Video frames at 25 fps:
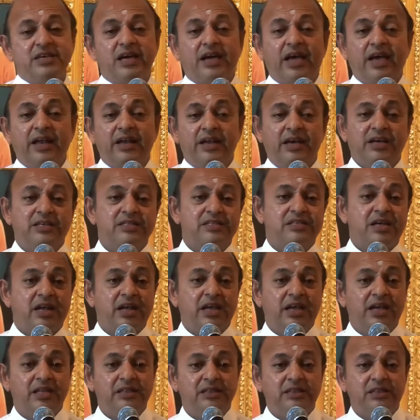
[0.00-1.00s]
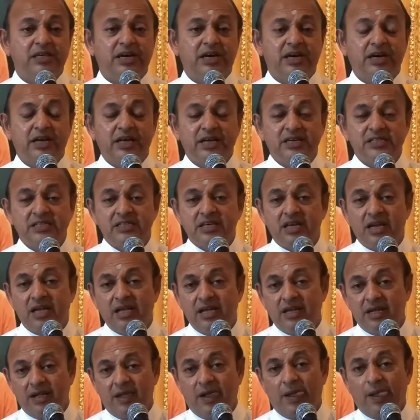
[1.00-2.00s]
second x-ray, third
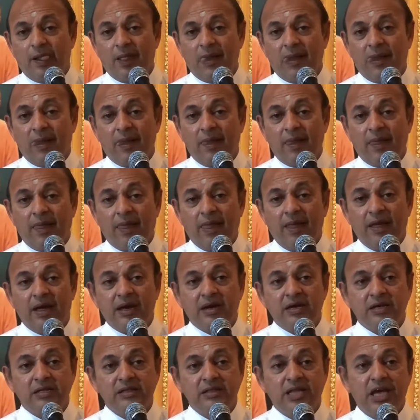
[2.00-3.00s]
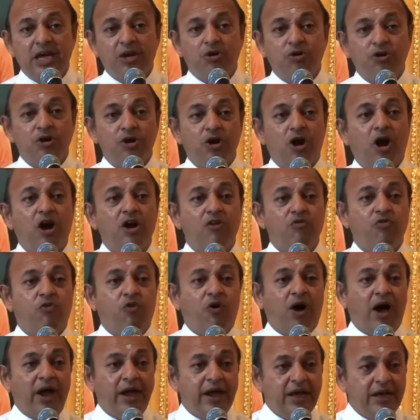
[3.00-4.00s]
x-ray. They could not
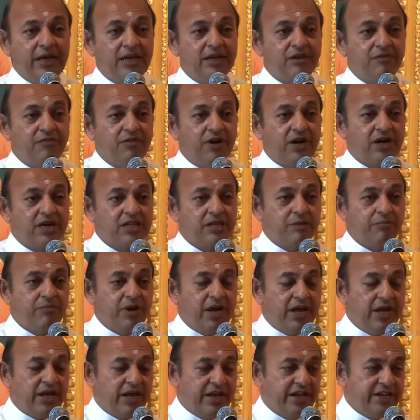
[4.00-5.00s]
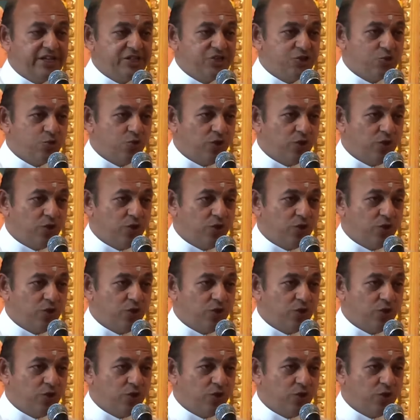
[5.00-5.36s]
find where the breakage